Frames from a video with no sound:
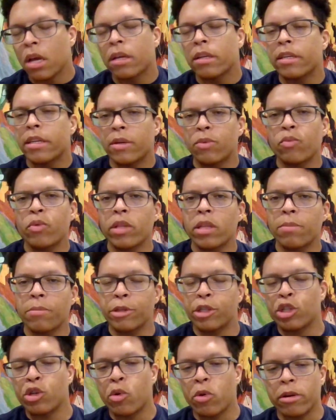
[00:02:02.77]
Didn't really
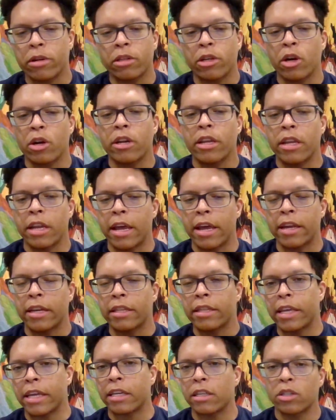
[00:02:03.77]
mature and turn into
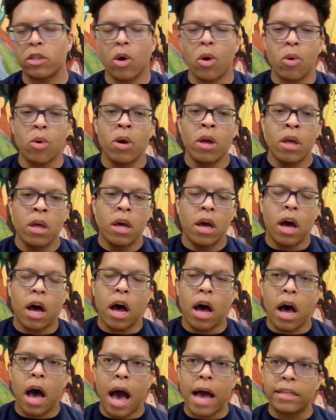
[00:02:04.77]
anything. So
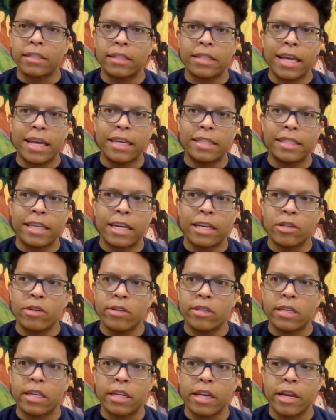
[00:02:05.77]
I say it's
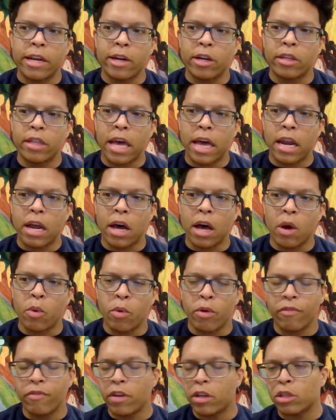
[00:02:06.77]
interesting to hear that
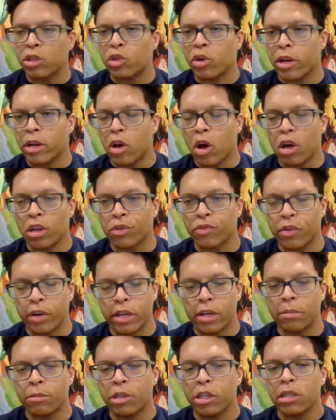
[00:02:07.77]
we're fielding trade calls for
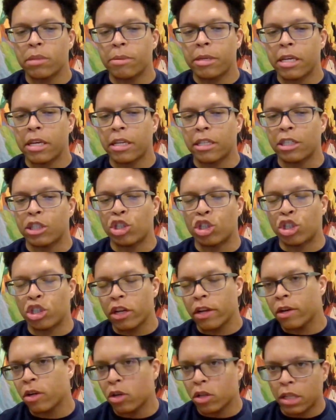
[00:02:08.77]
him, just because
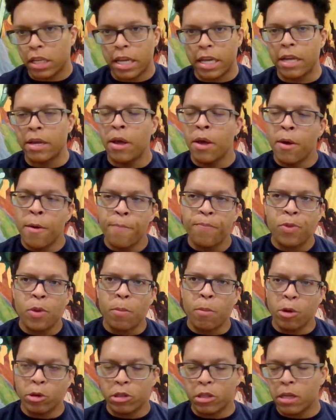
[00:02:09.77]
generally
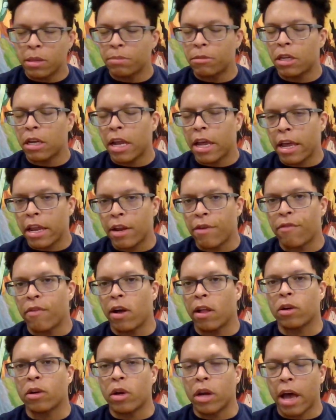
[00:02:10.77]
most teams in the
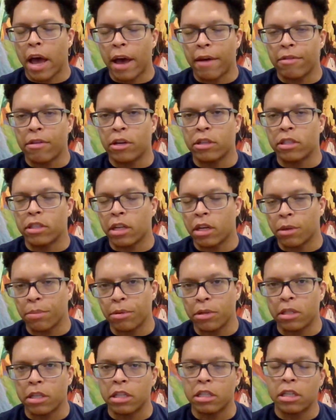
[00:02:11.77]
NFL are going to have their center
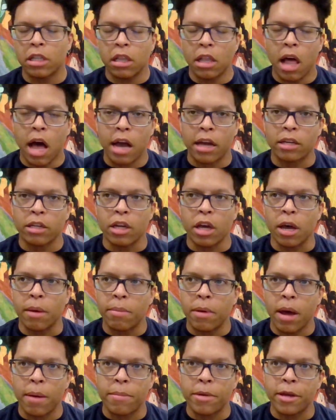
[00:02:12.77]
position locked up.
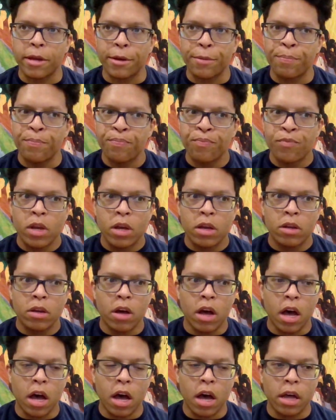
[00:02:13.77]
I mean,
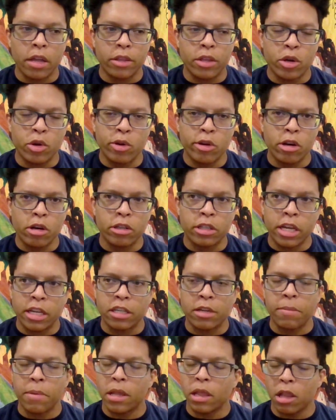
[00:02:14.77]
the New York Jets
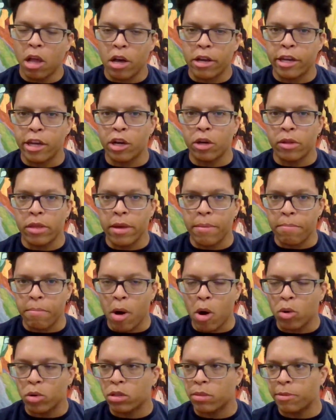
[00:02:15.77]
have been luckier than
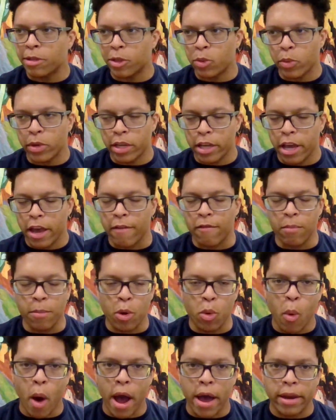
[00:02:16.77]
most between Kevin
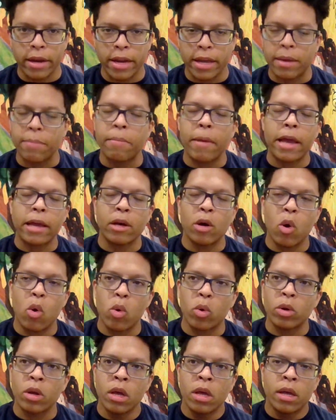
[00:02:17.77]
Mawai and Nick
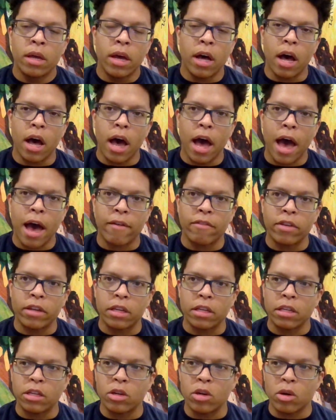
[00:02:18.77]
Mangold
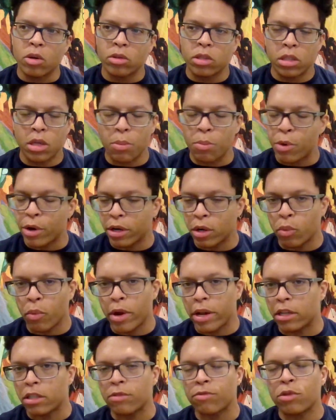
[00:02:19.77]
having, you know, somewhere in a
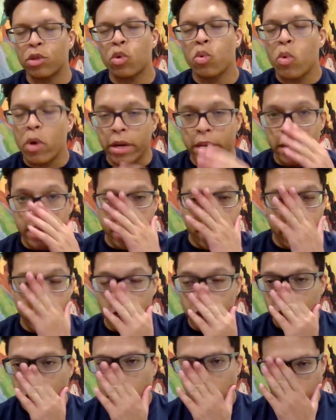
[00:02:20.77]
range of 20
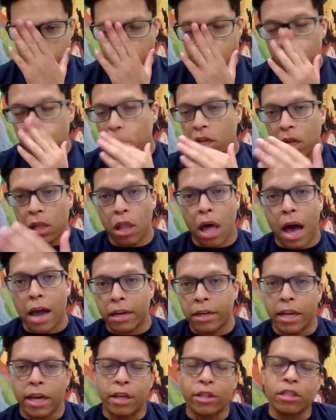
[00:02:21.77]
years to lock
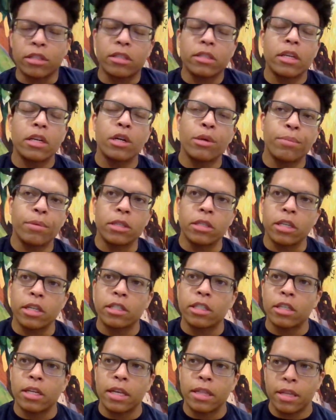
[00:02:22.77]
down the center
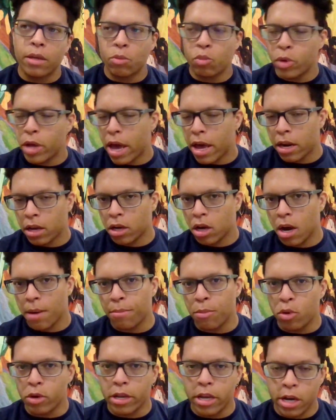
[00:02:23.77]
position. And then we had a
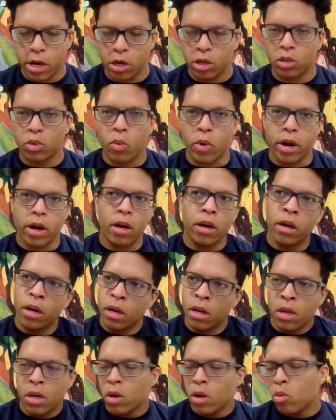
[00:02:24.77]
couple years where
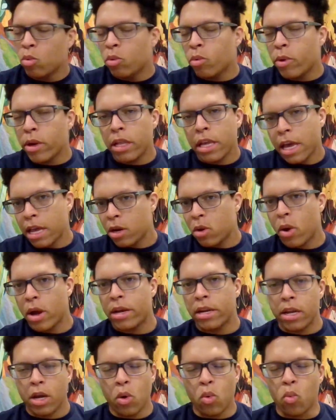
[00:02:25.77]
we really had no
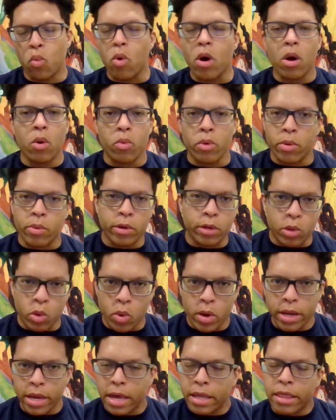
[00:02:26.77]
idea what we were
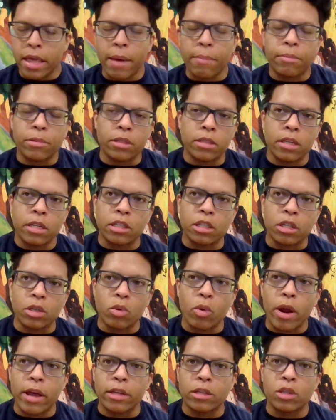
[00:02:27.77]
doing at that position,
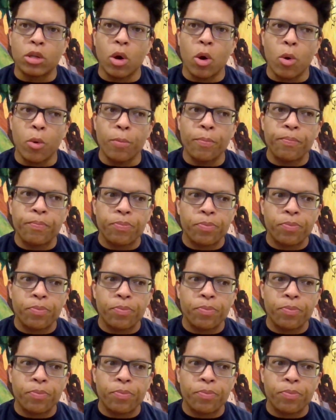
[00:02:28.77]
right? So